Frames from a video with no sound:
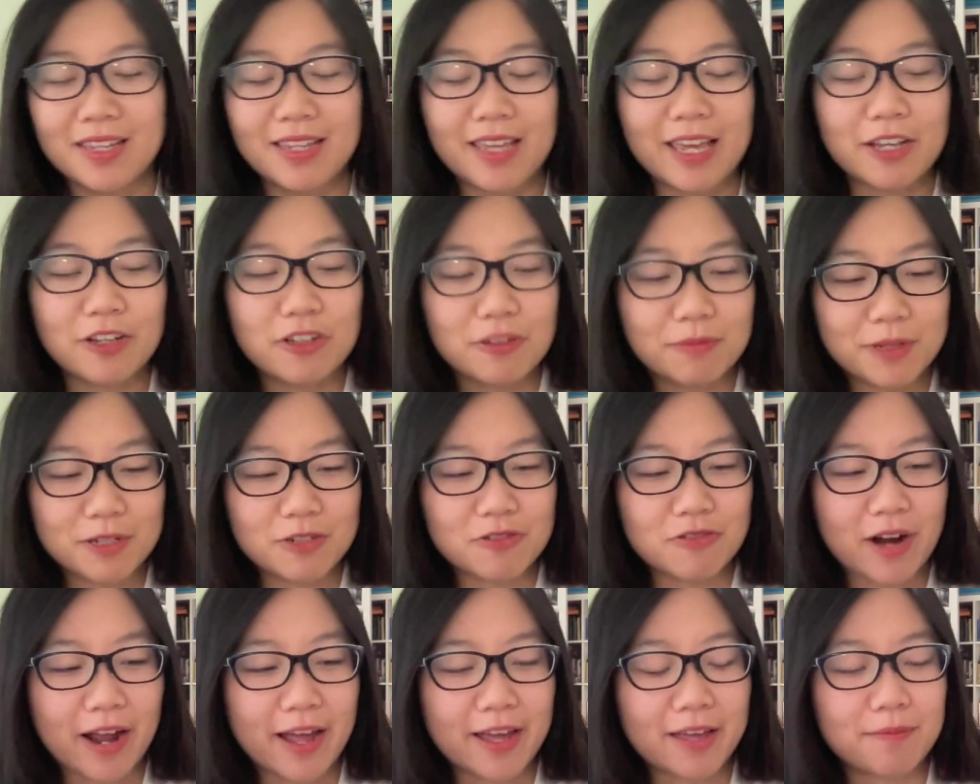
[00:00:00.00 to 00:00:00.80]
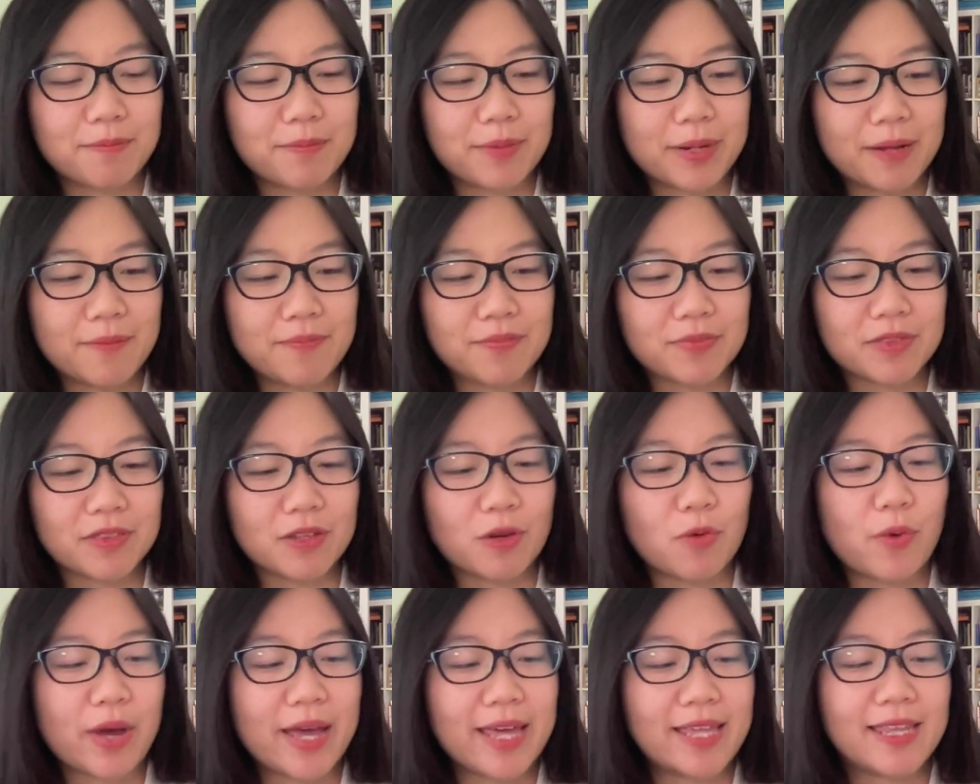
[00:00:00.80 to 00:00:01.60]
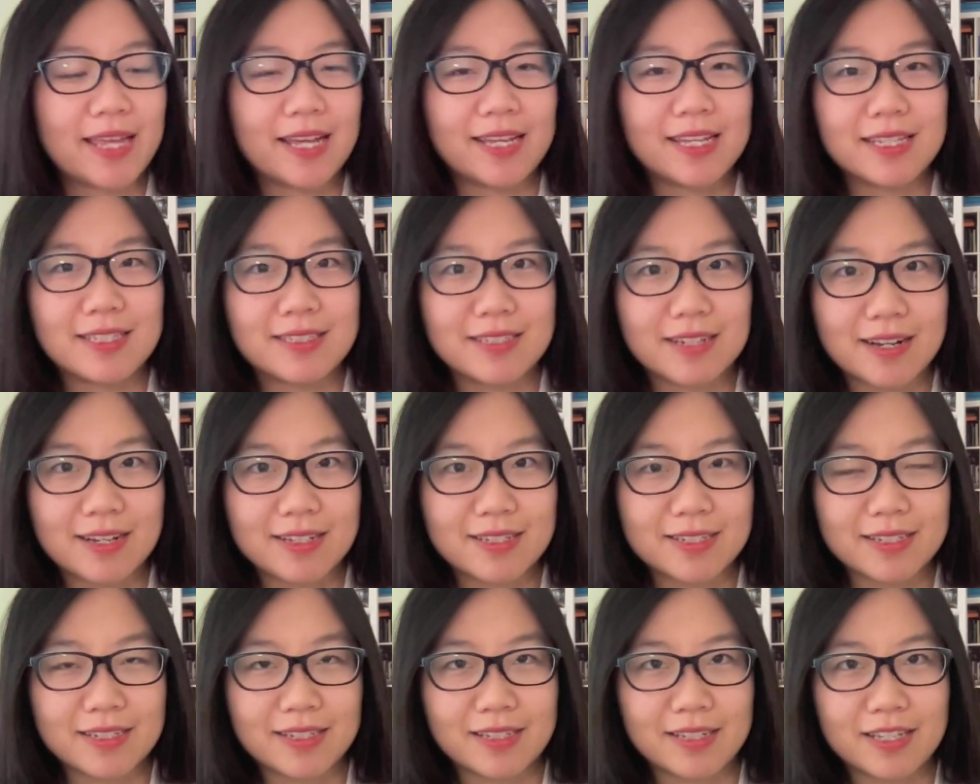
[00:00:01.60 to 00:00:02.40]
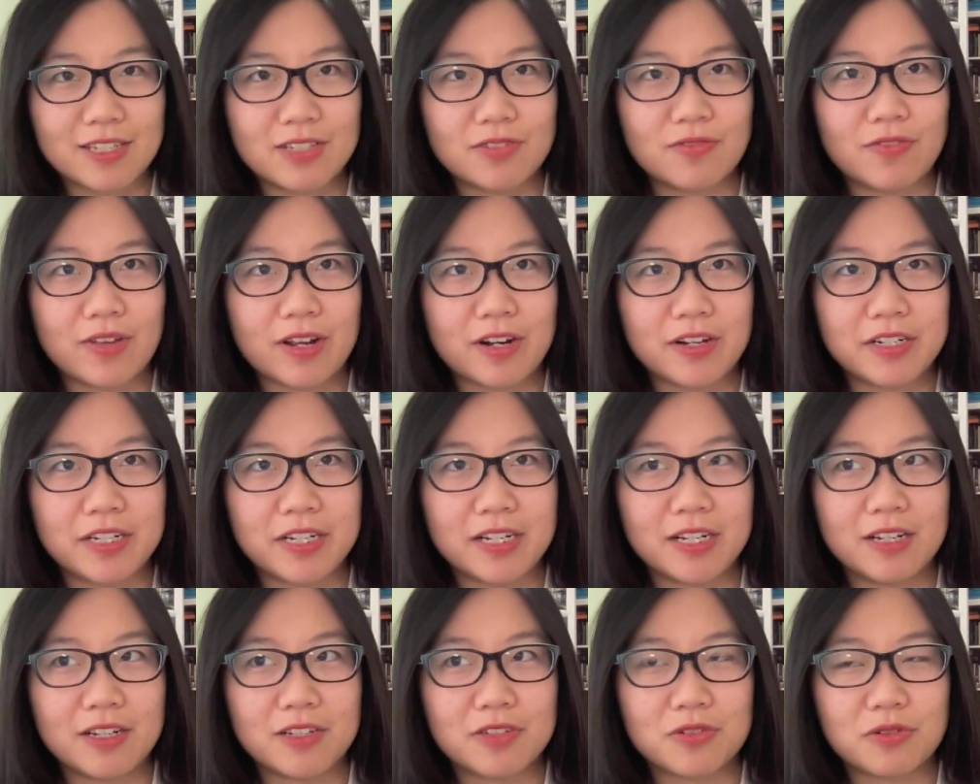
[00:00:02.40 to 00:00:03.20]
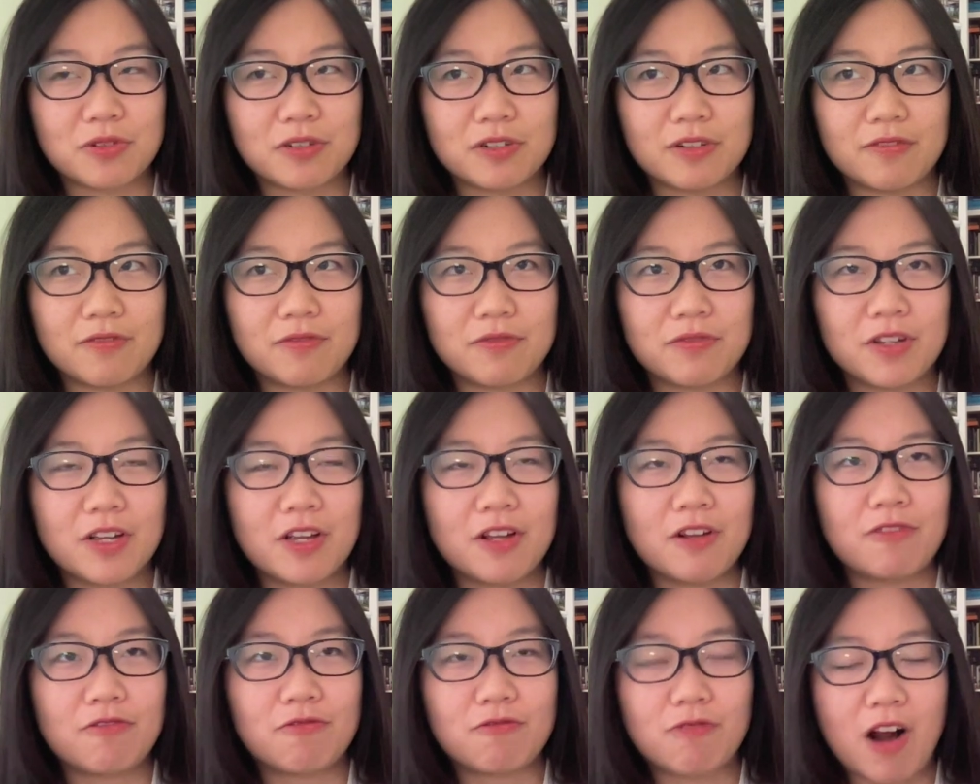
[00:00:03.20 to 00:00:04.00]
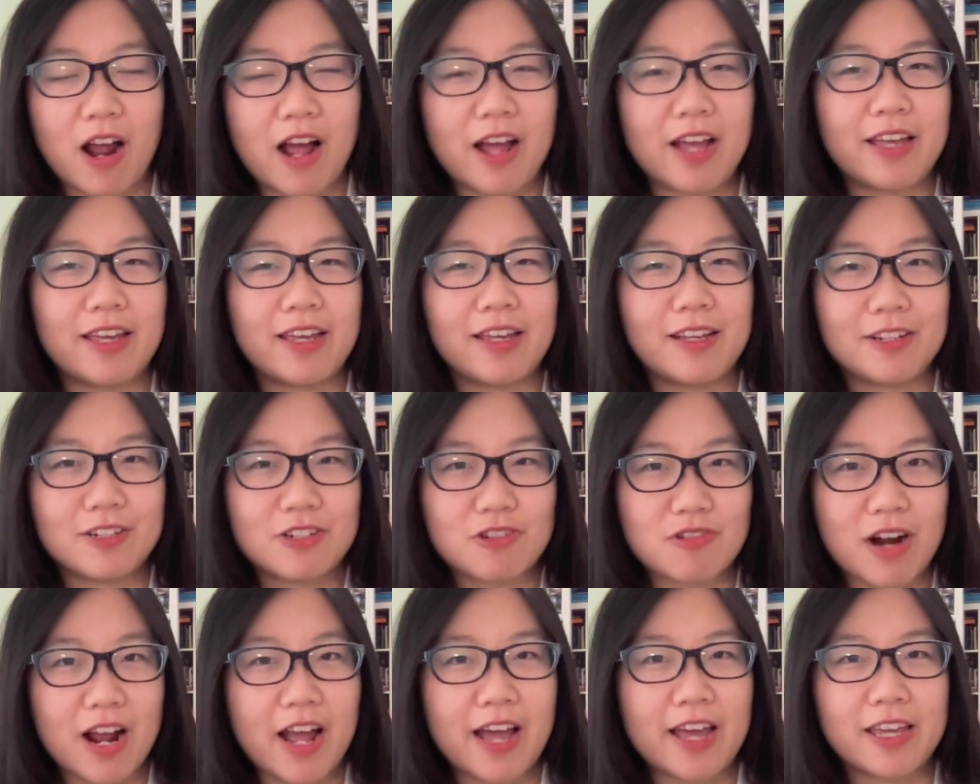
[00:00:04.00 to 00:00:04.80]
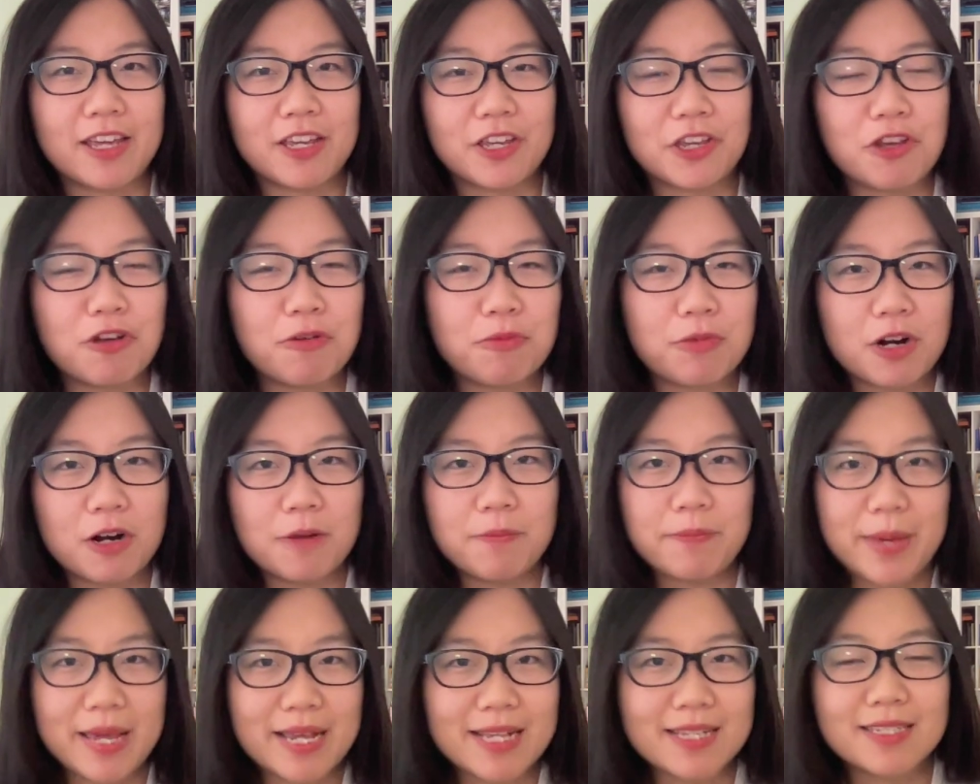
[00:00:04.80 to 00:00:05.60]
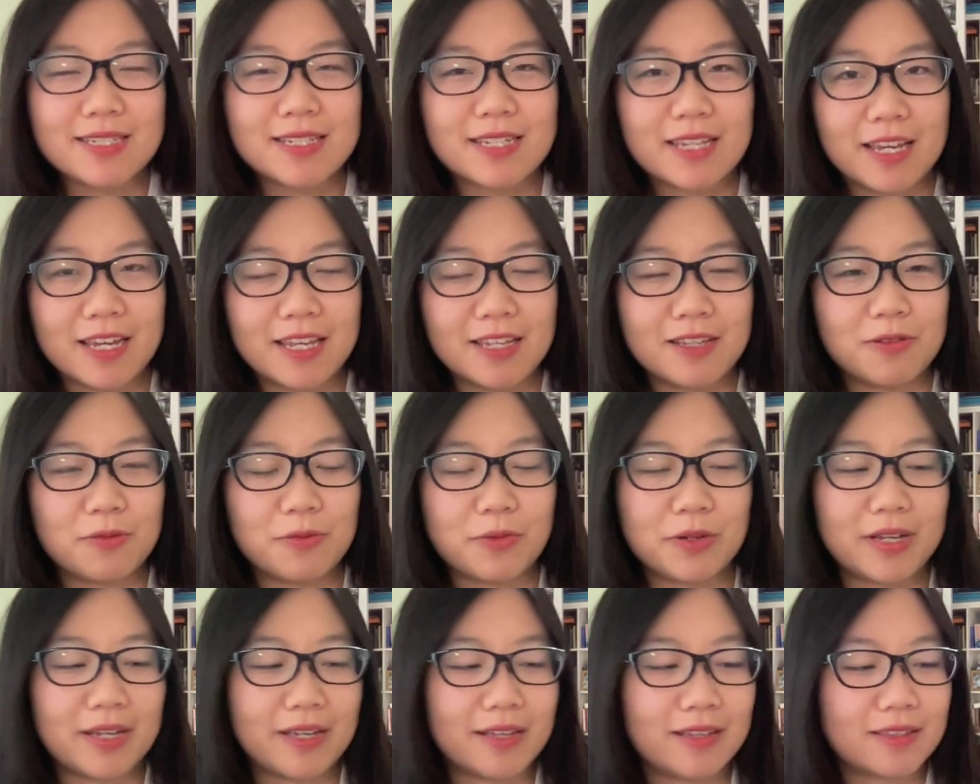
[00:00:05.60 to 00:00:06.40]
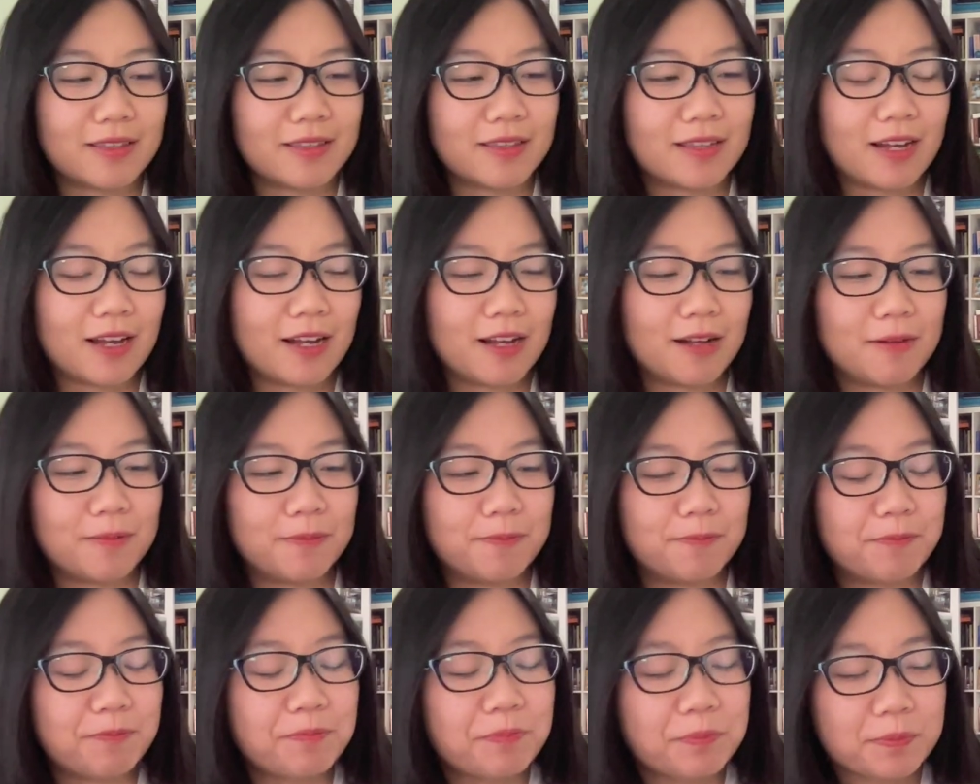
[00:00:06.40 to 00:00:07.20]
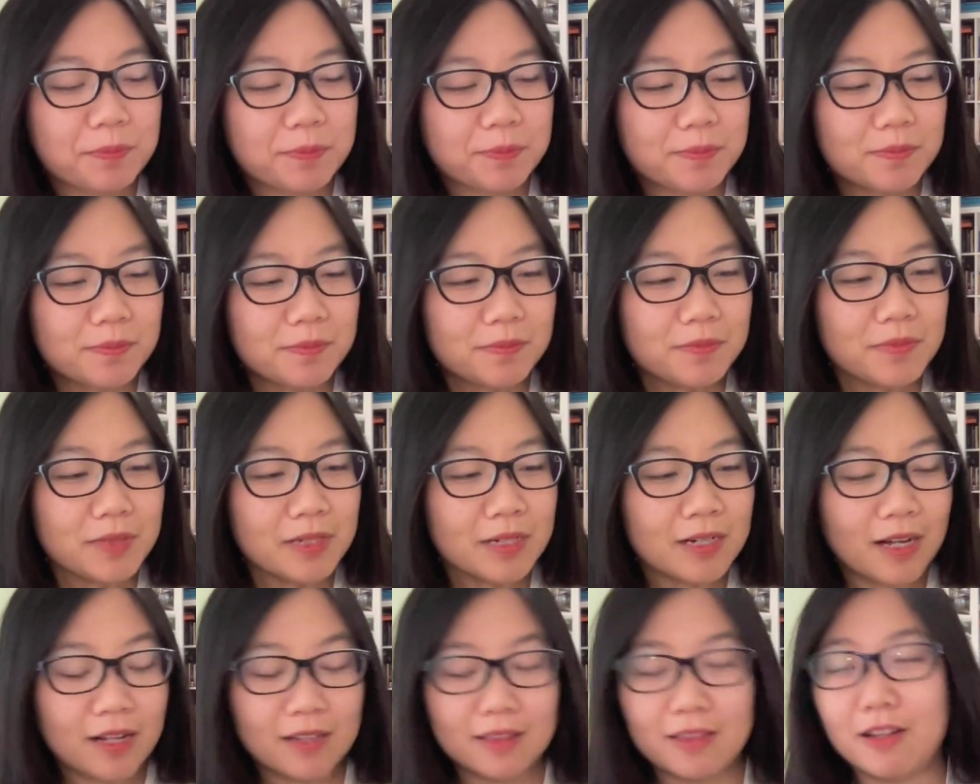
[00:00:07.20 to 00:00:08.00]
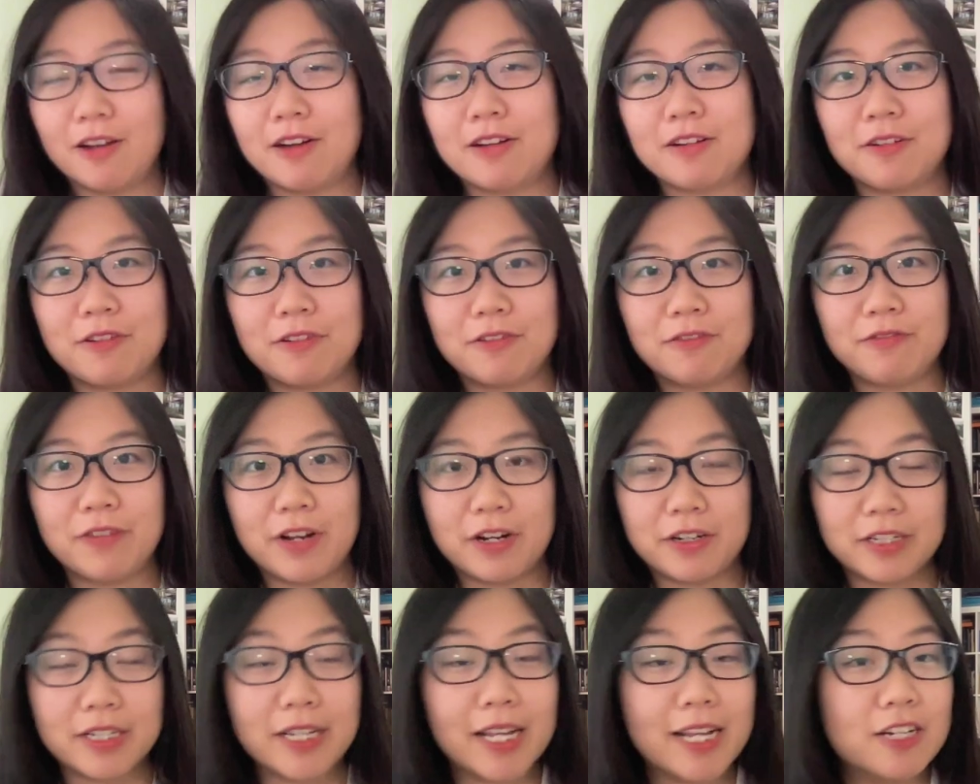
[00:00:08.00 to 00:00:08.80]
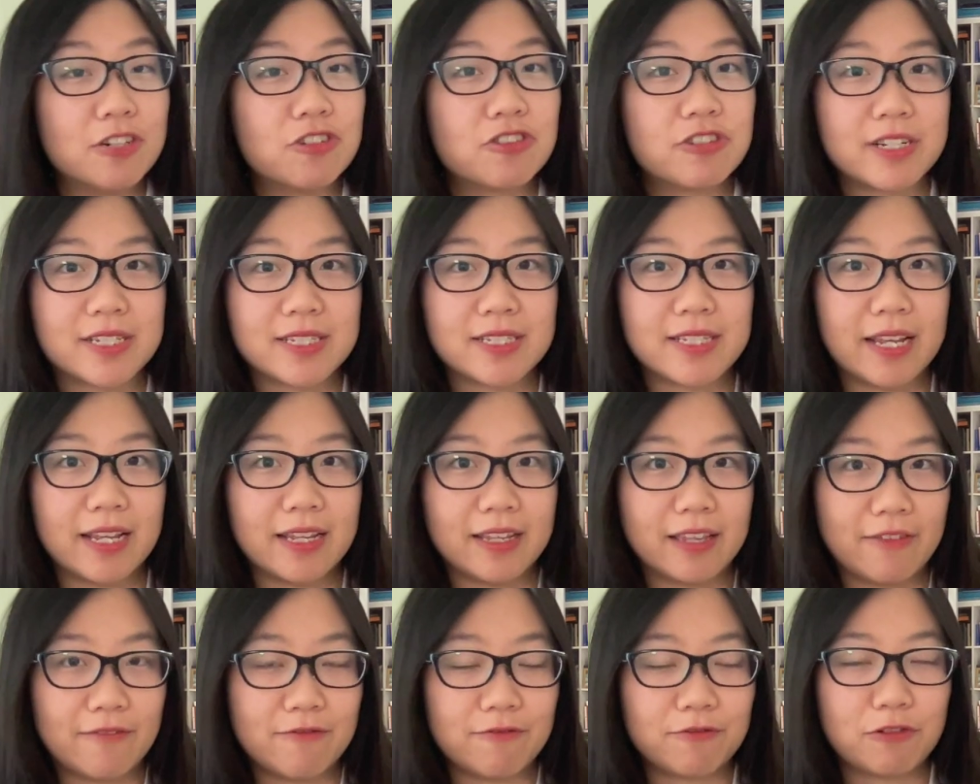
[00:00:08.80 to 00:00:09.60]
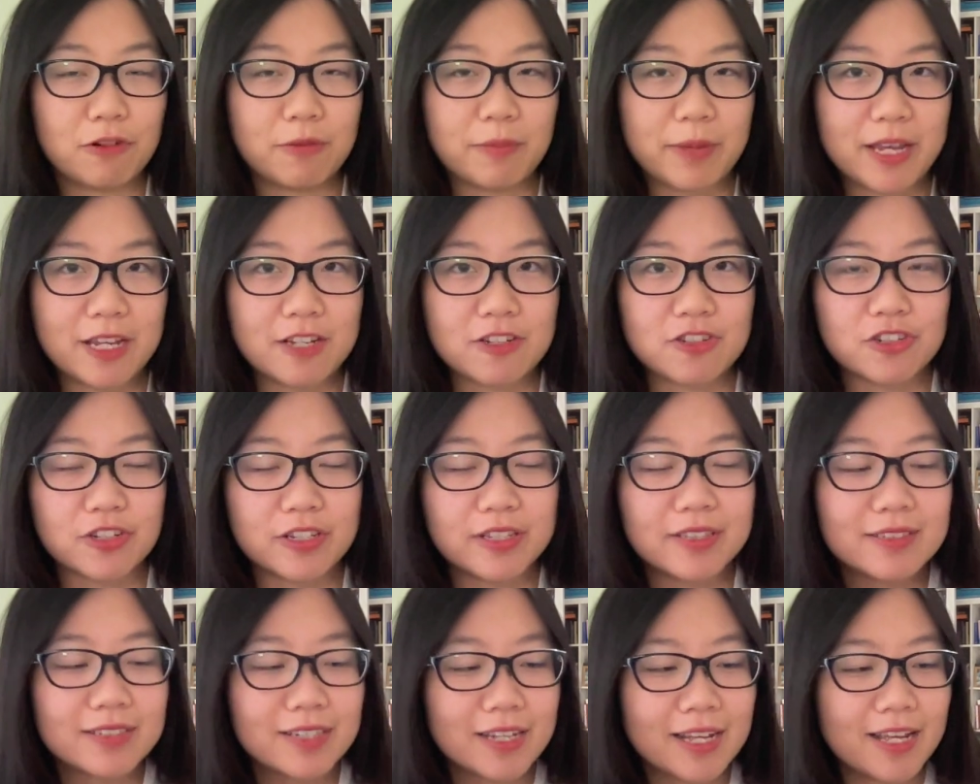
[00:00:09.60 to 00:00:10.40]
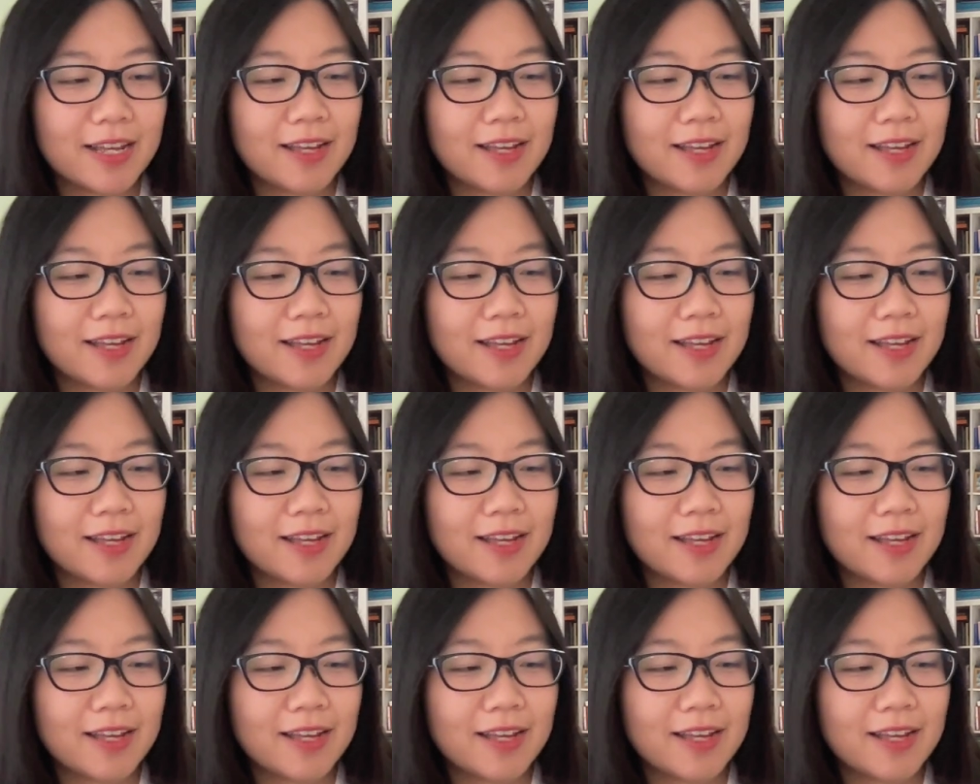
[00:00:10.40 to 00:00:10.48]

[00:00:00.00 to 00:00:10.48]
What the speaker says: It could be dry, but the way that he does it is very sort of wry, dry humor mixed in with a lot of very interesting information